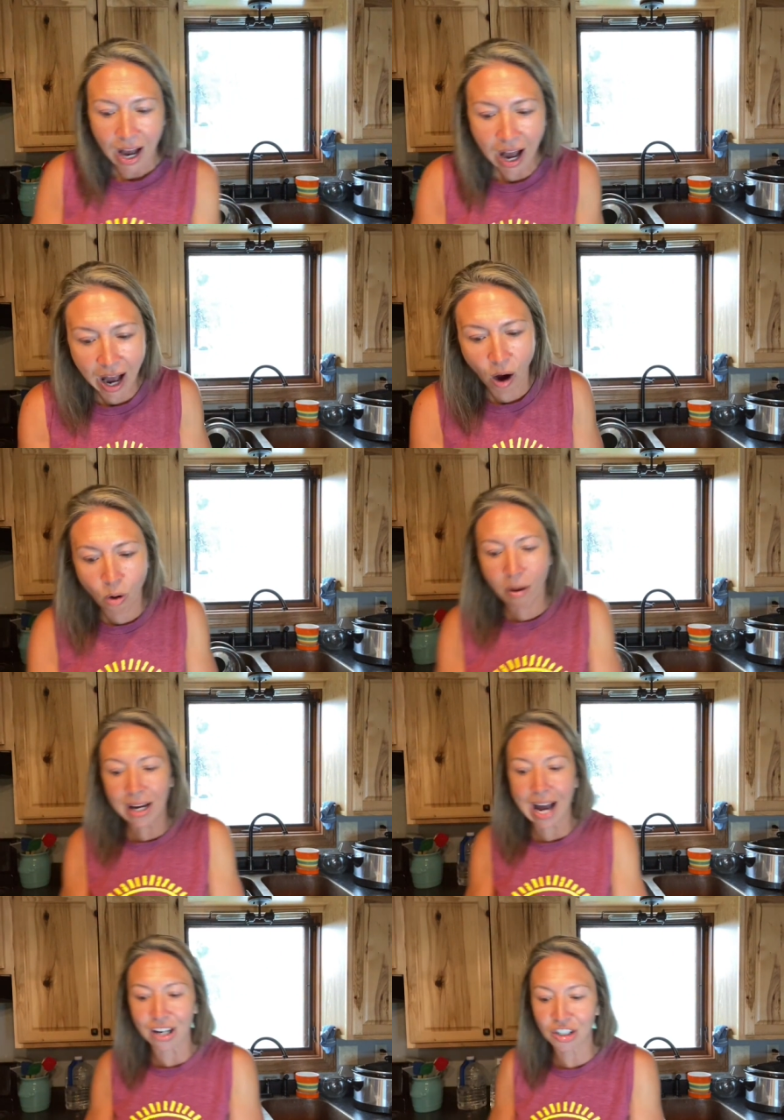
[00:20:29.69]
Uh, oh
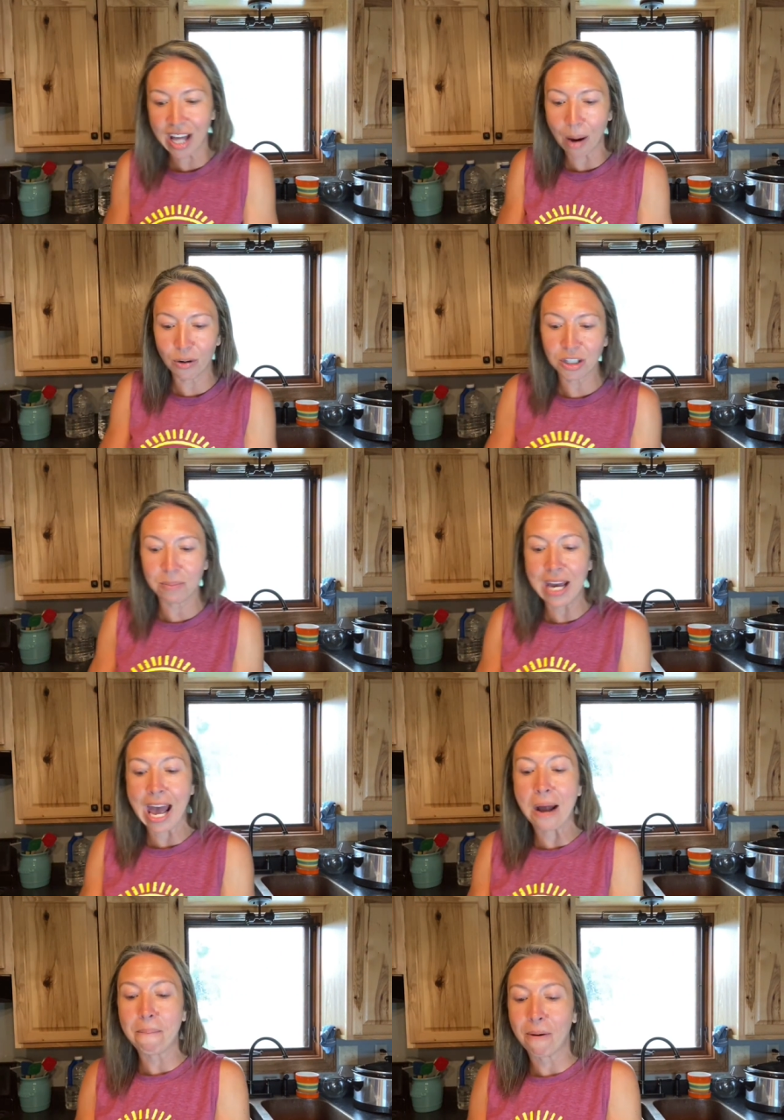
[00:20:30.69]
my gosh, that was me
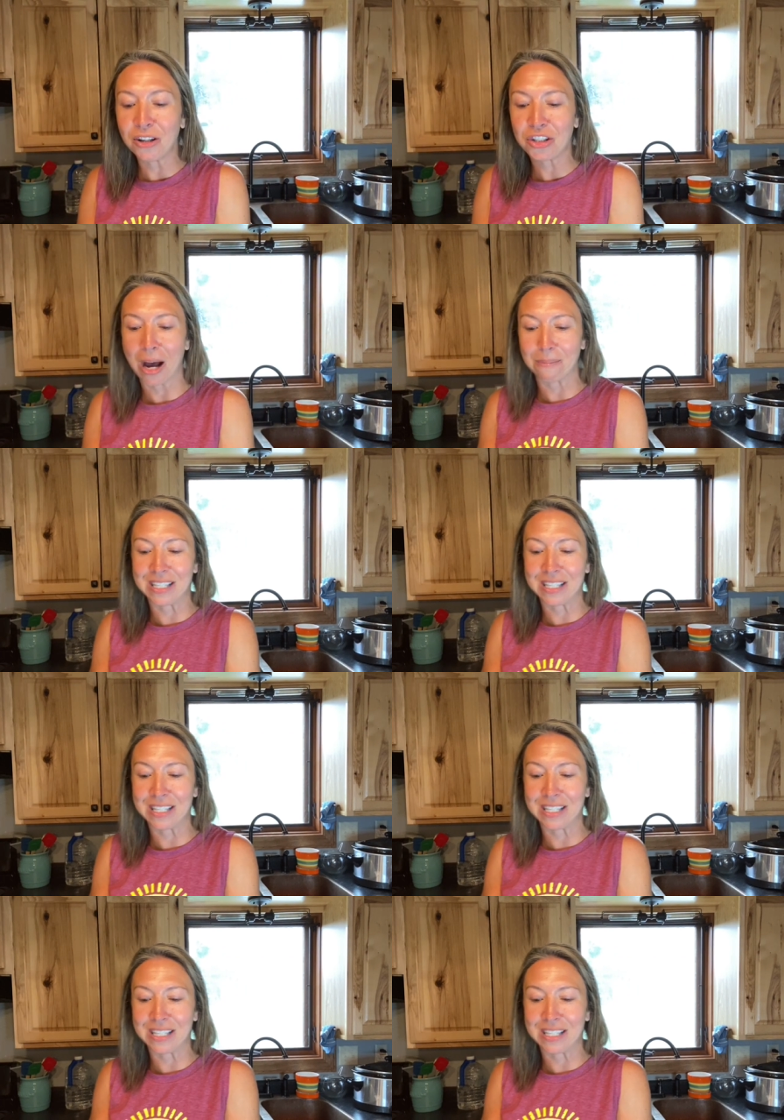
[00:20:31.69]
and push ups.